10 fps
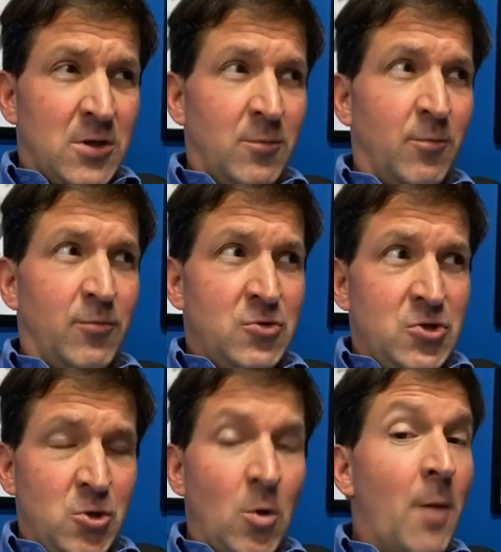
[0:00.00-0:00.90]
can
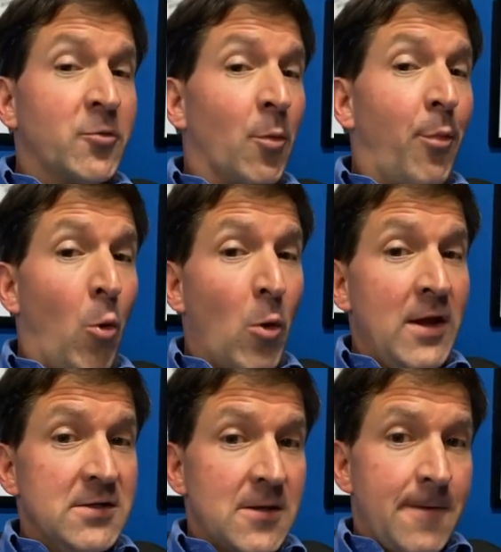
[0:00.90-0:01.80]
do up to a
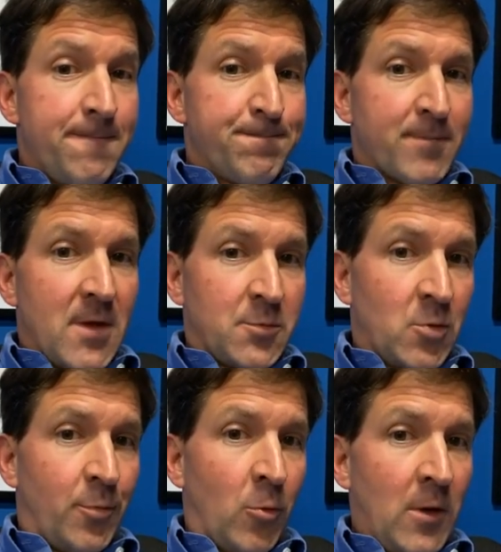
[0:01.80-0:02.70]
point. Up
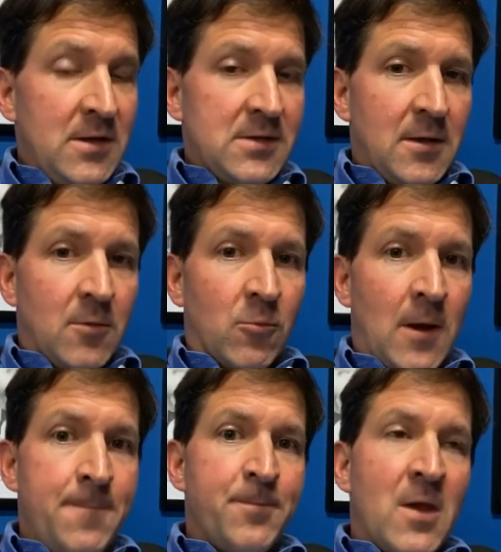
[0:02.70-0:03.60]
to a point,
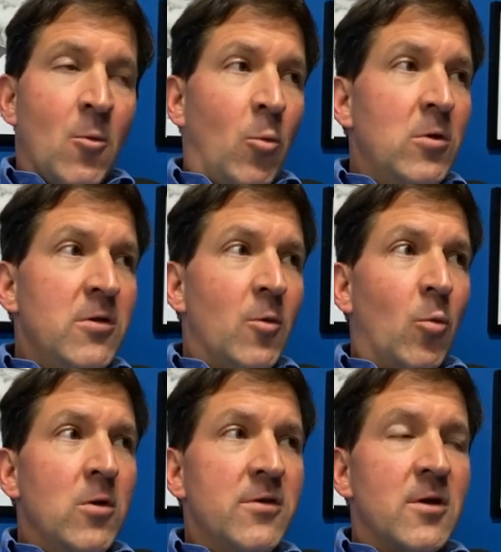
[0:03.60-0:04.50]
right? One of
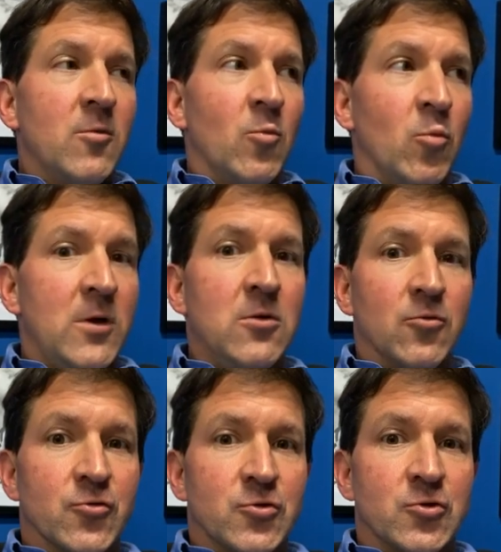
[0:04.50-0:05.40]
the
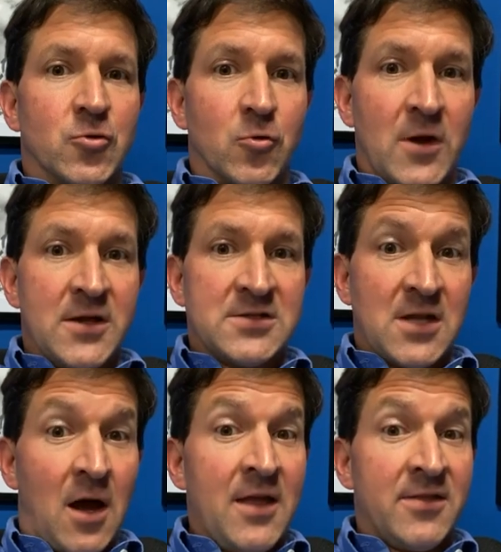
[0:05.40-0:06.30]
real tricks,
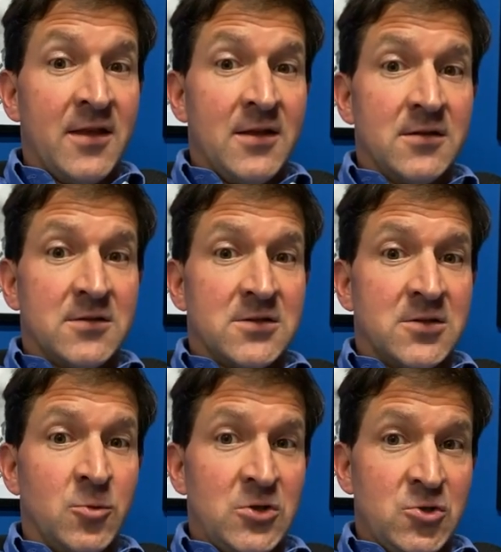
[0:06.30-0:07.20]
I think,
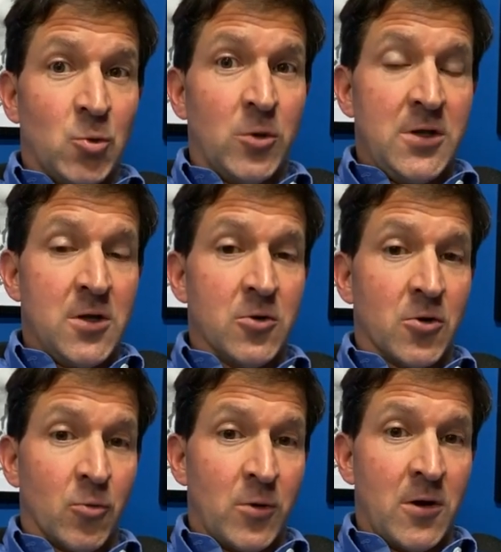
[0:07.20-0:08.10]
to enjoying your
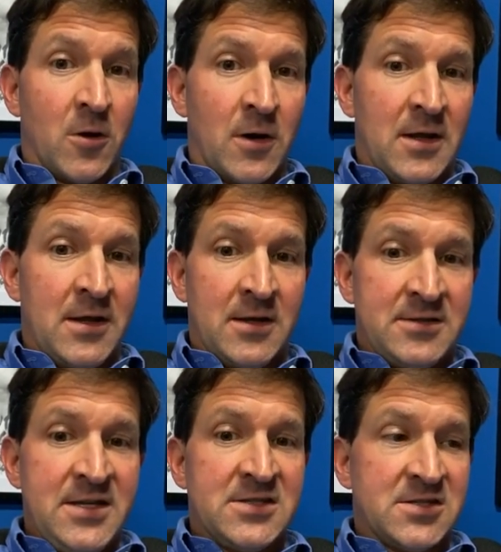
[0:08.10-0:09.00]
career, and I
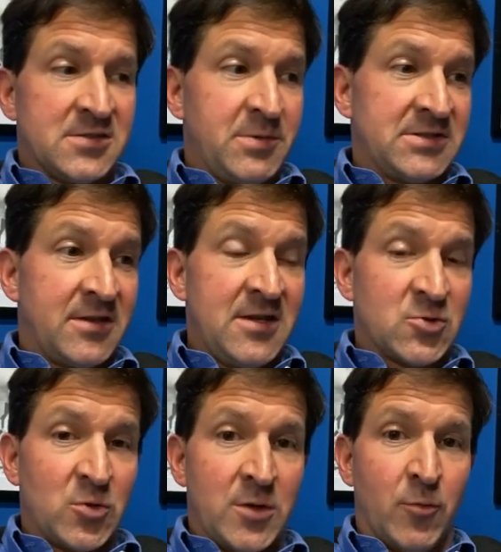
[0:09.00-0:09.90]
teach this because I think
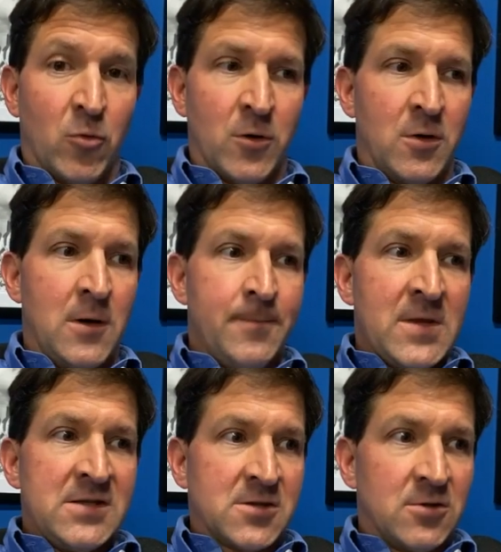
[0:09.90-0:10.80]
it's really important,
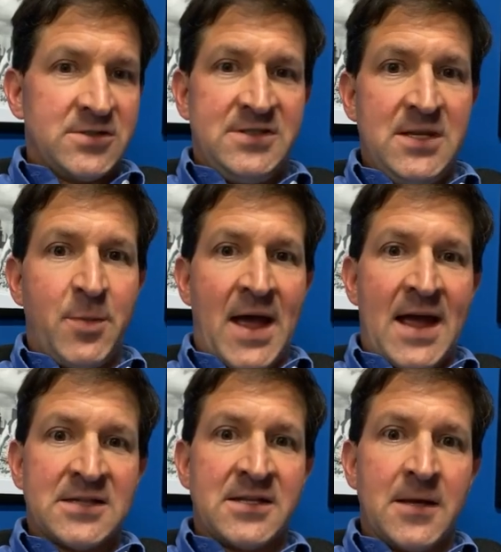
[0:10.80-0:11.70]
it's called deep
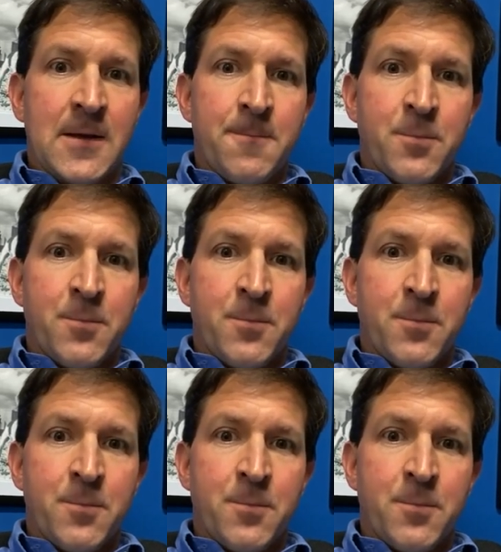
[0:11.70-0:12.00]
acting.